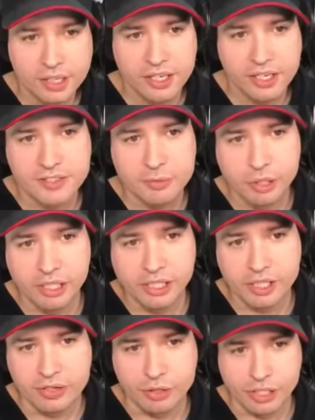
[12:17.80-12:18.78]
It is really
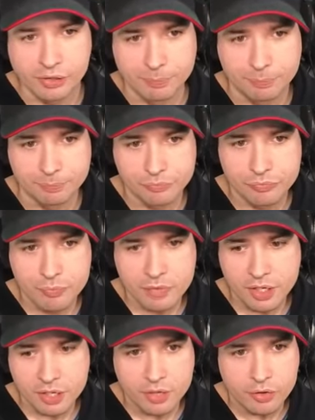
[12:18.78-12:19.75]
unreal.
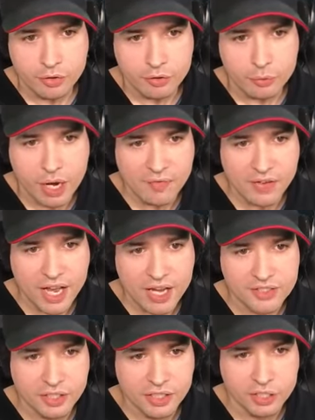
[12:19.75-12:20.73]
Ravana
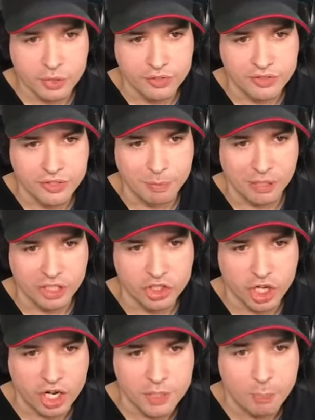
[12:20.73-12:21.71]
is gonna use his ability
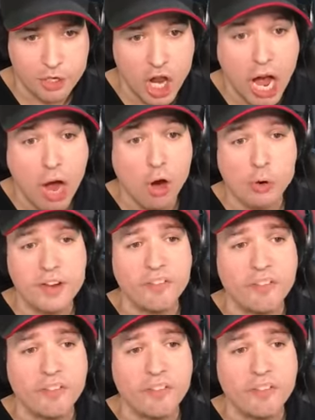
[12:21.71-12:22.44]
charge, but no, he